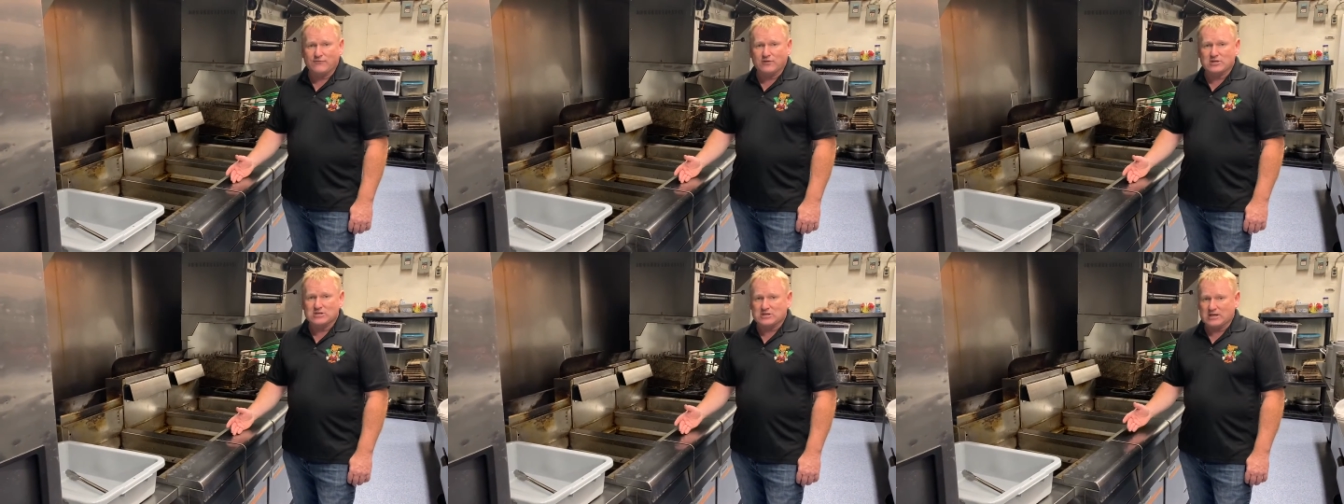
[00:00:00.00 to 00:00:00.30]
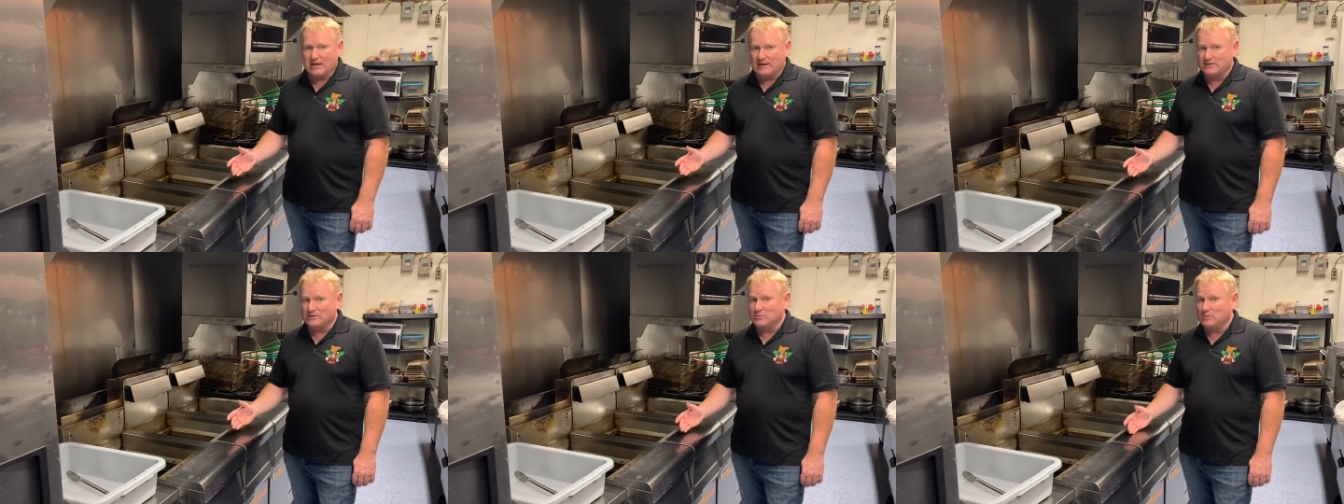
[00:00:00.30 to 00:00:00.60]
the
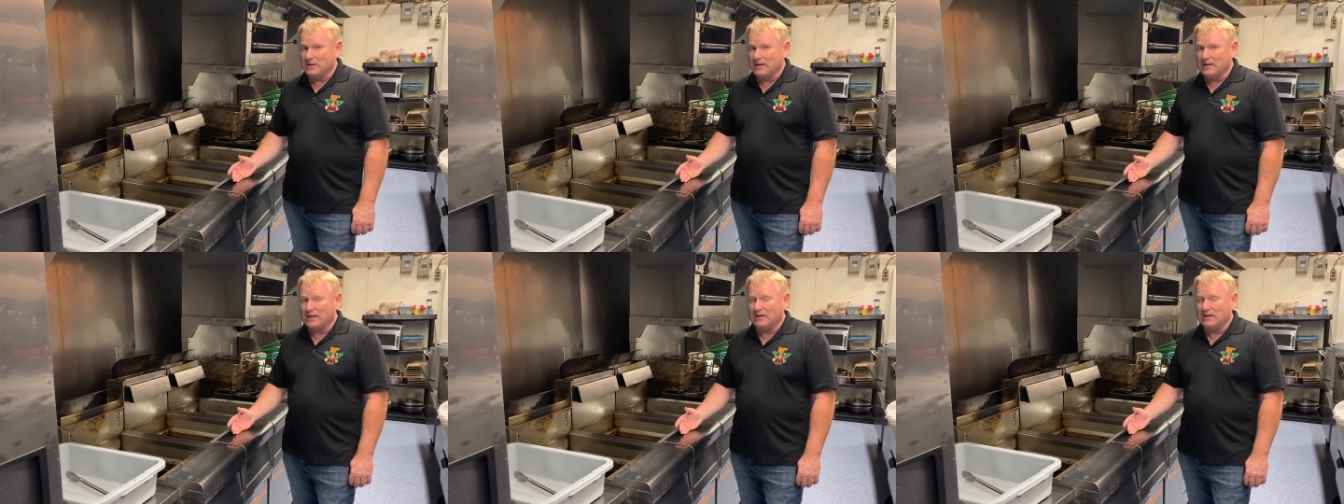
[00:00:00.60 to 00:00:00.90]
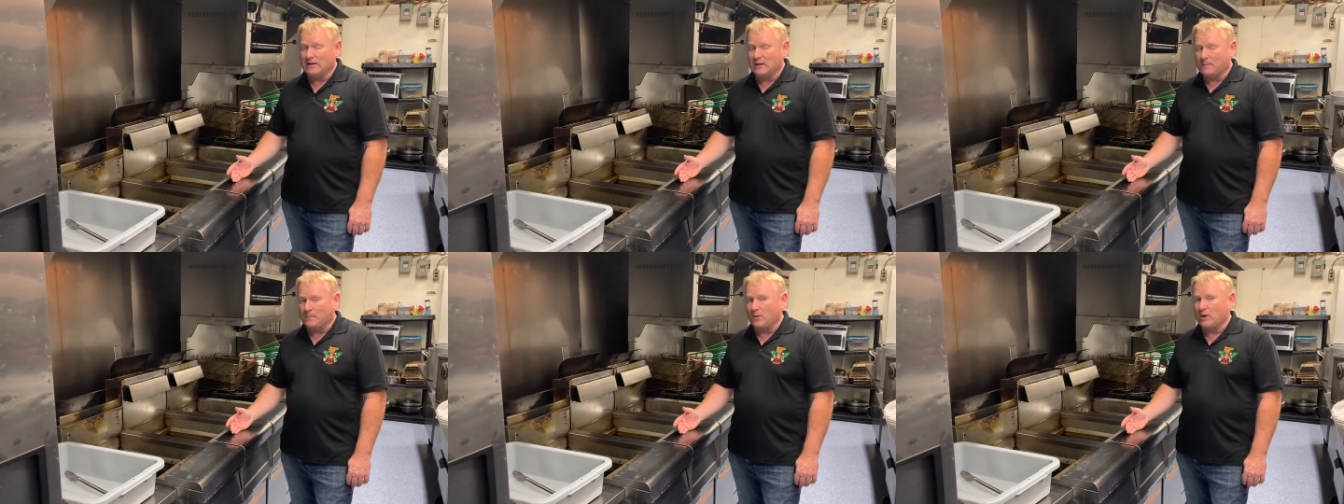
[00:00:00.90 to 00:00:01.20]
same as we did
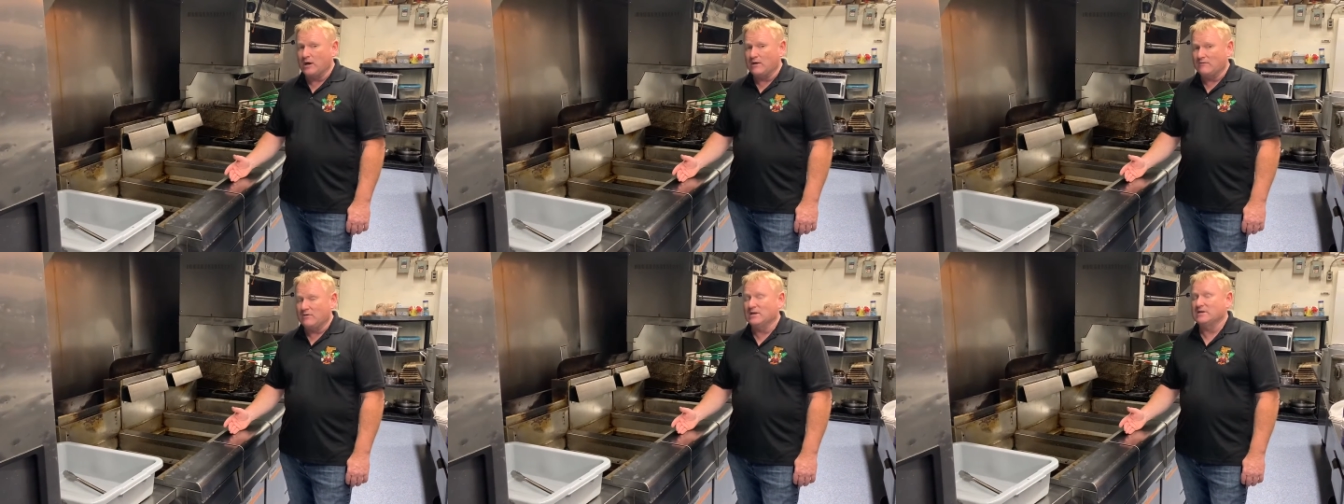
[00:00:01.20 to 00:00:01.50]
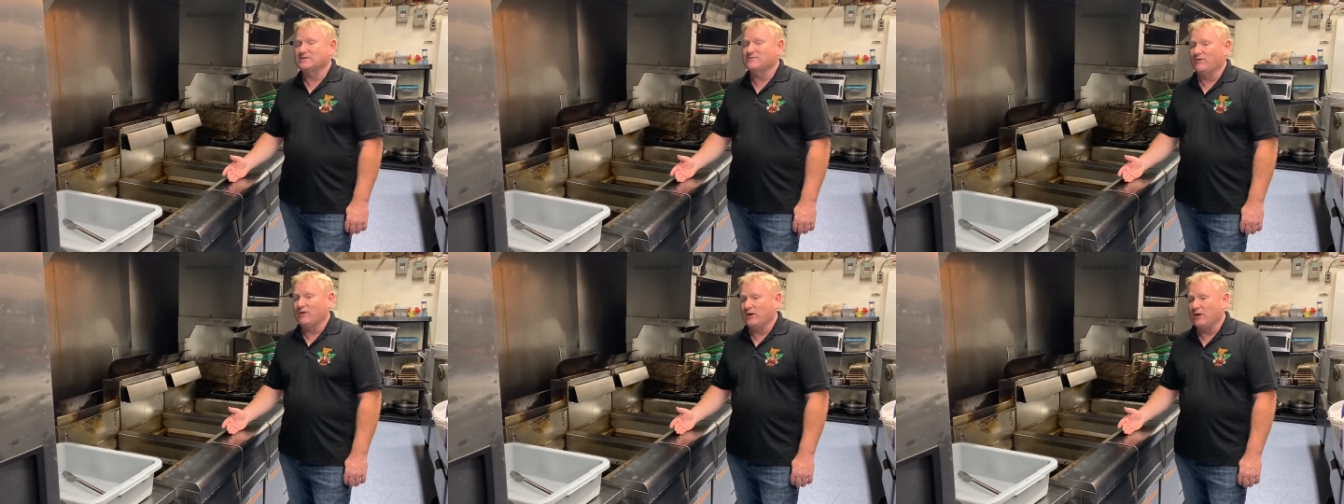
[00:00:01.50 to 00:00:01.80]
in the
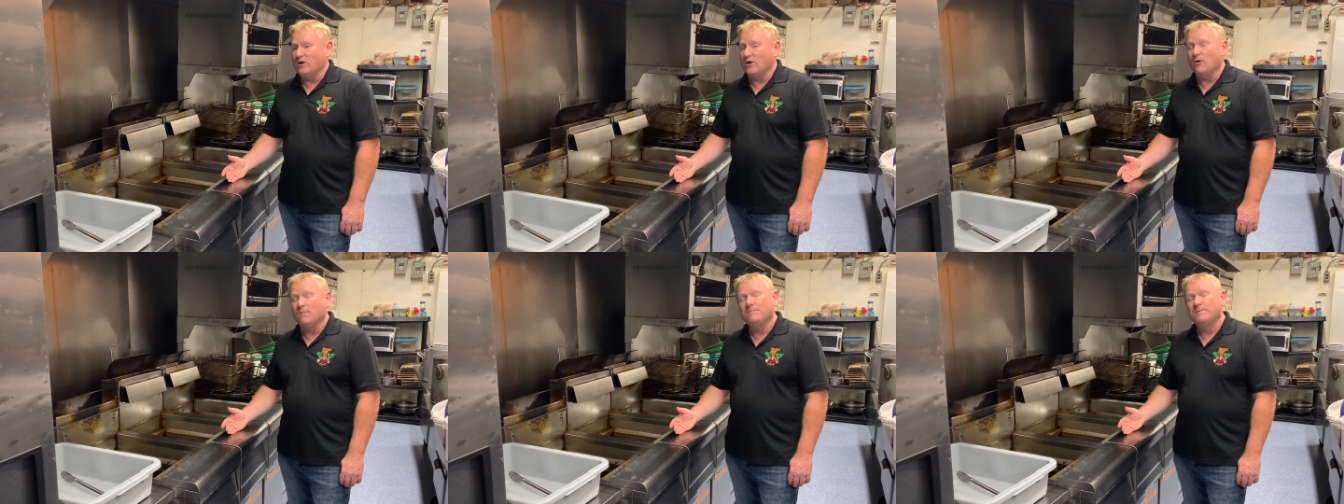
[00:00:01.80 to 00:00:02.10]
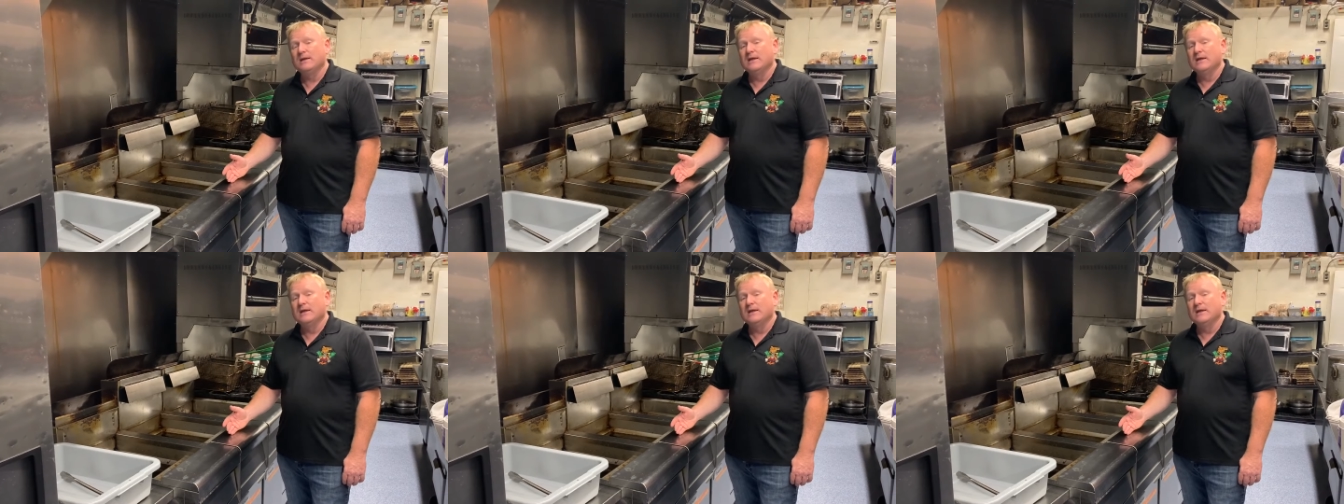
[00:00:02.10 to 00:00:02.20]
previous video,